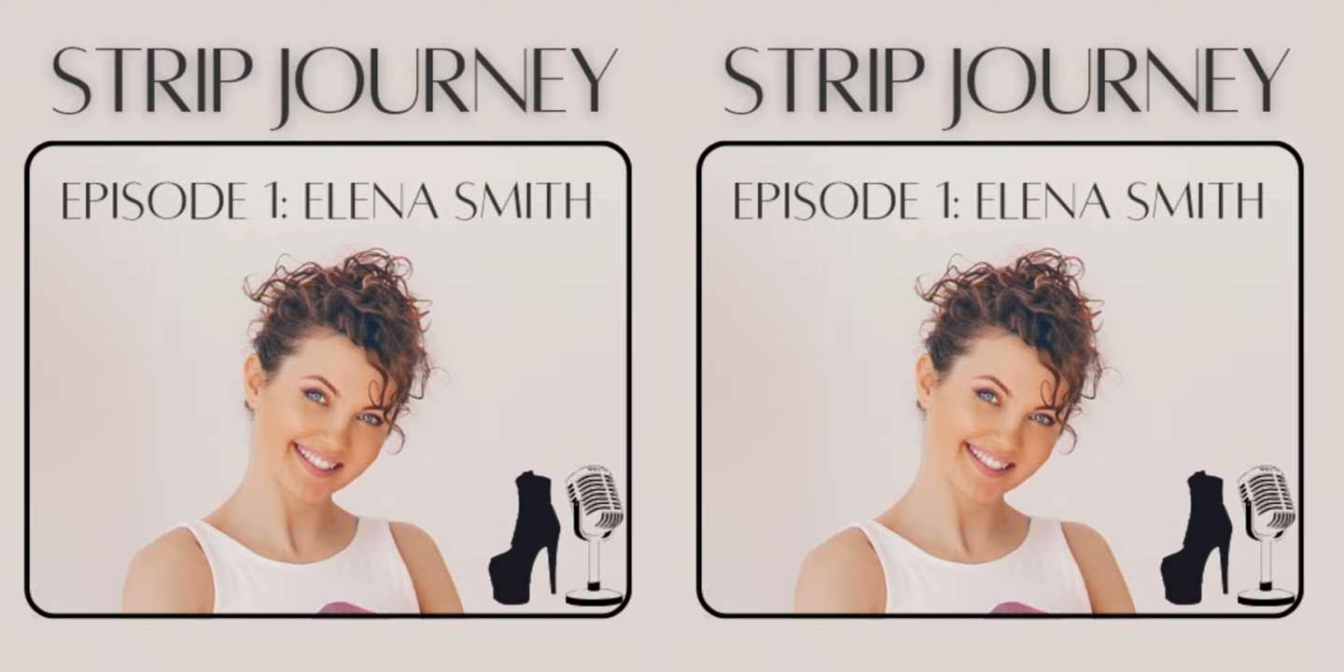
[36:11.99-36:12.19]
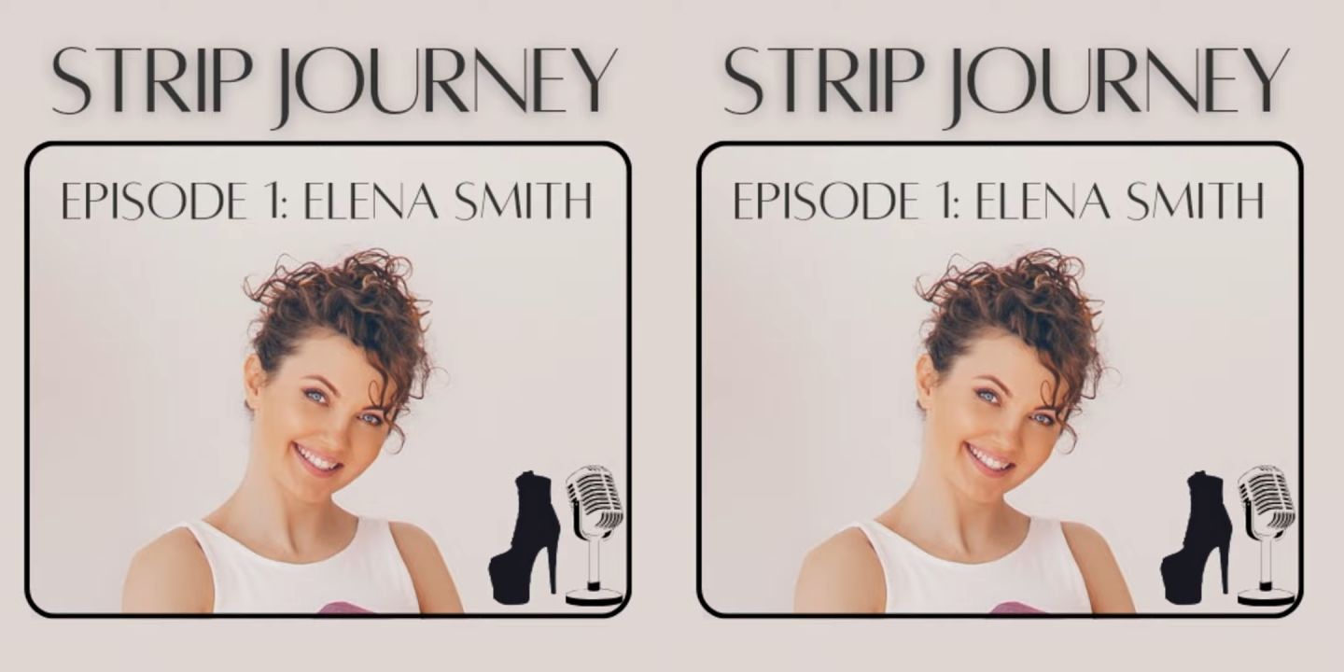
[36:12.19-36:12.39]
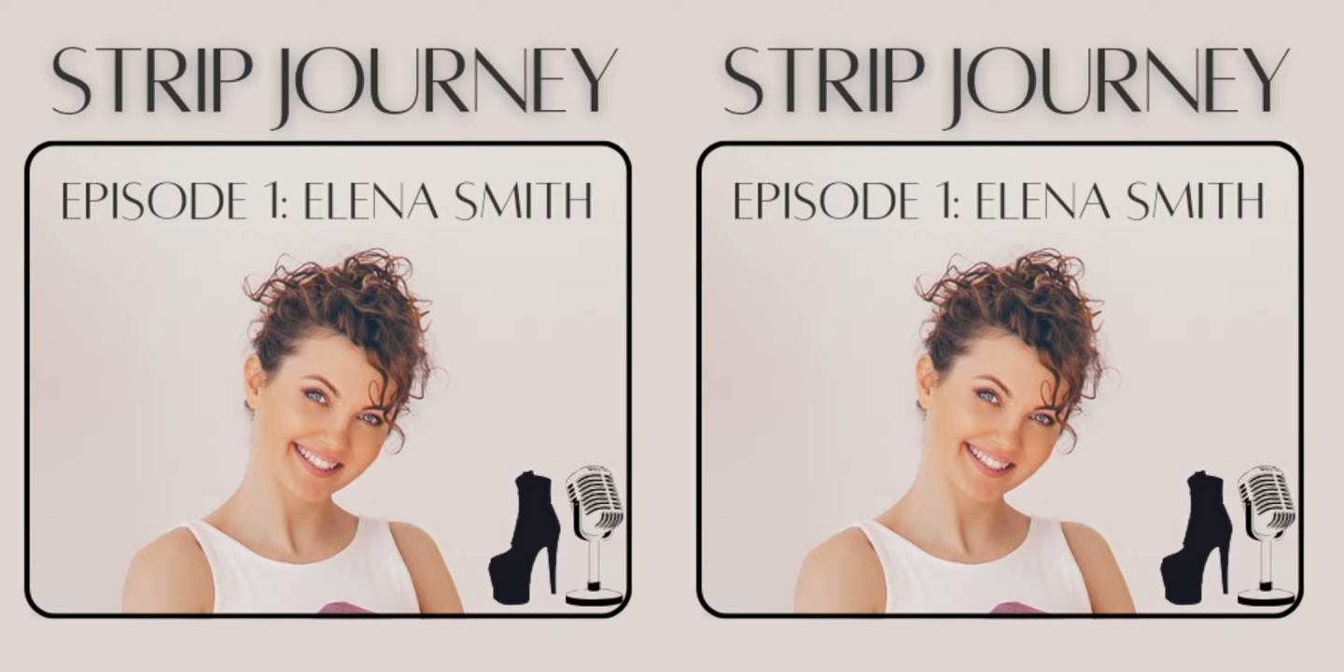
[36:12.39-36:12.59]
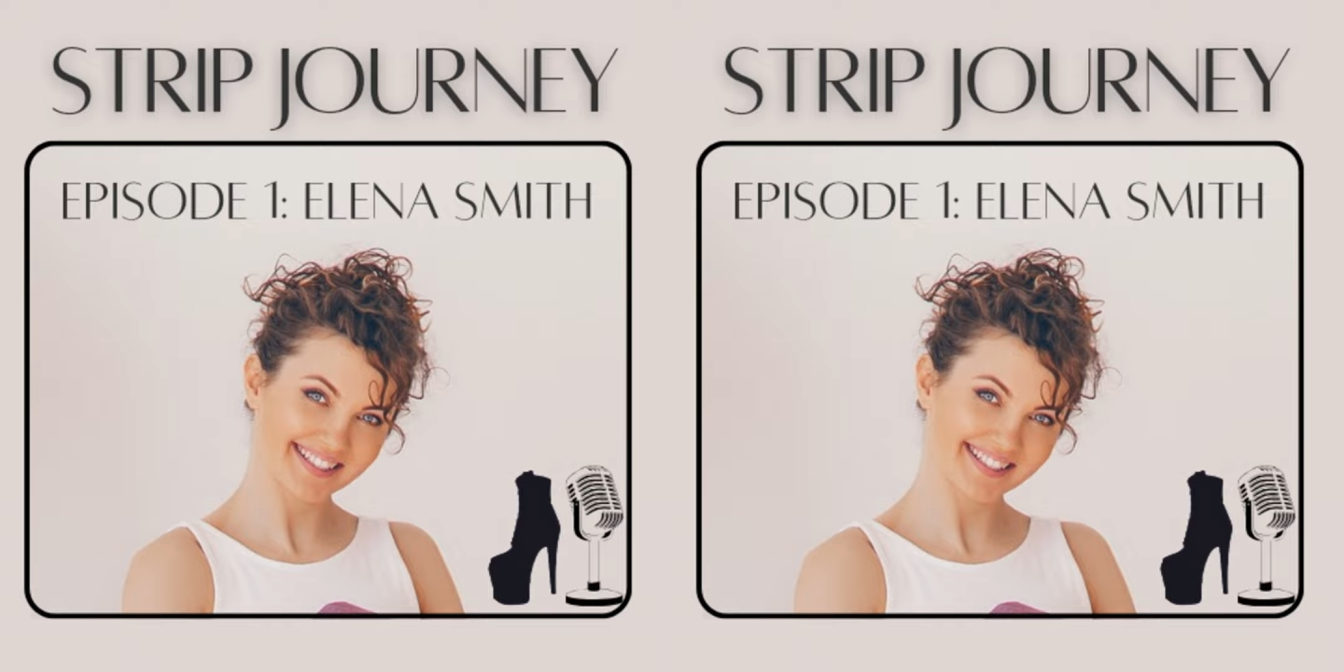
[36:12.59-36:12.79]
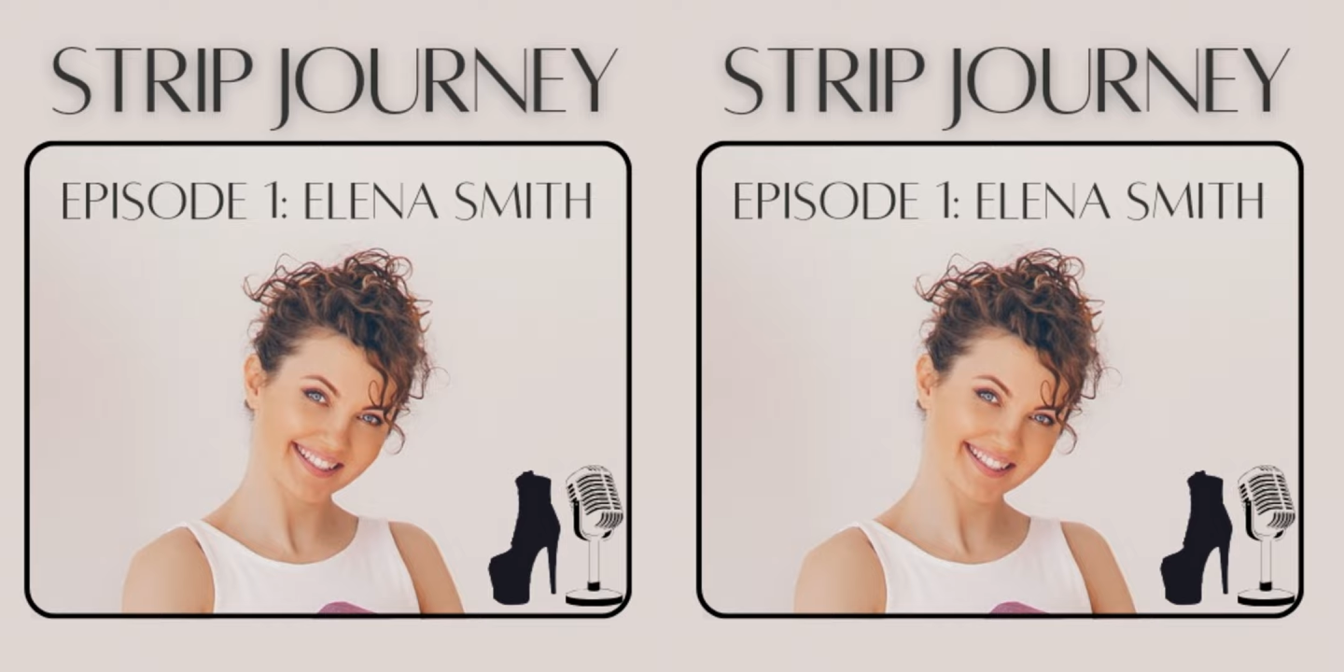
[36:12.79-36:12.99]
we cannot do
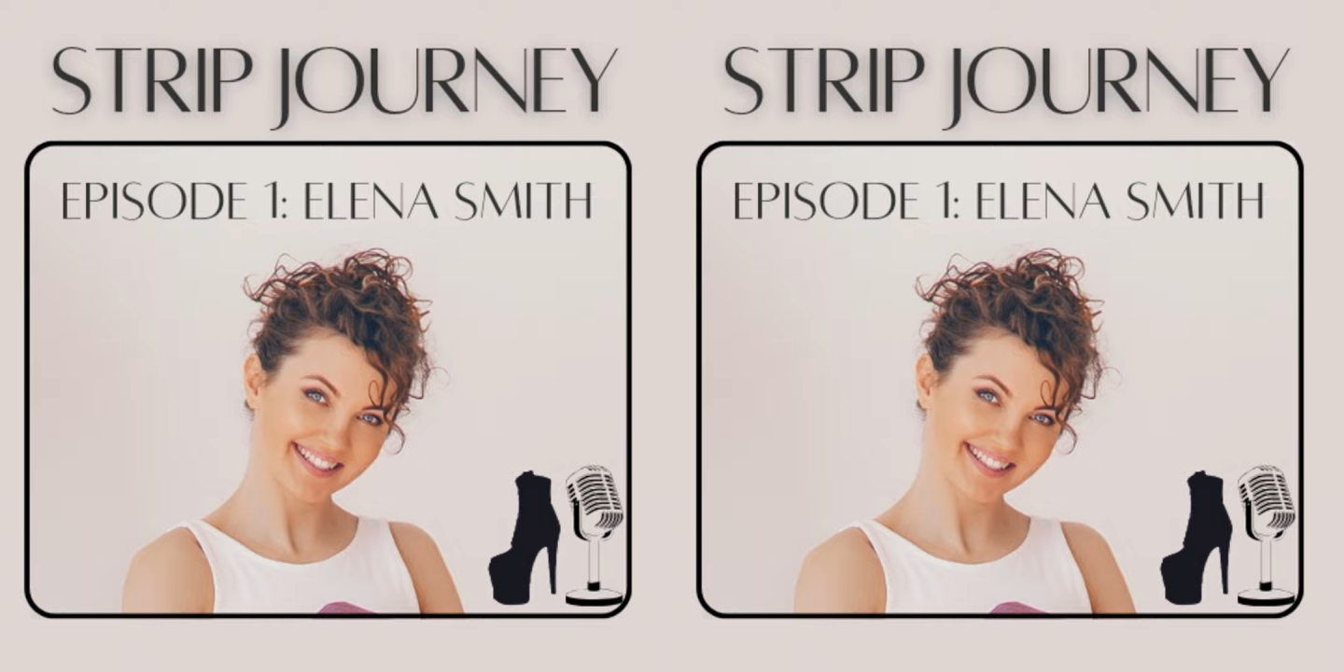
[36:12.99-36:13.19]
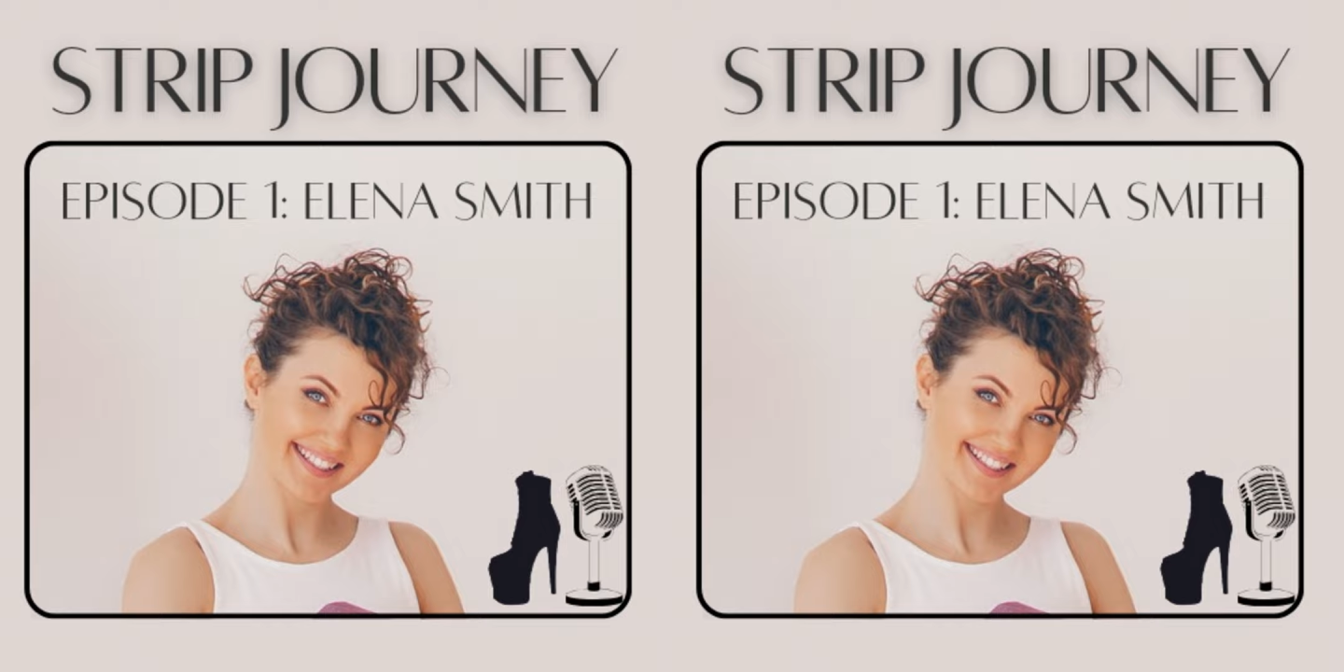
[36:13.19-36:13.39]
something,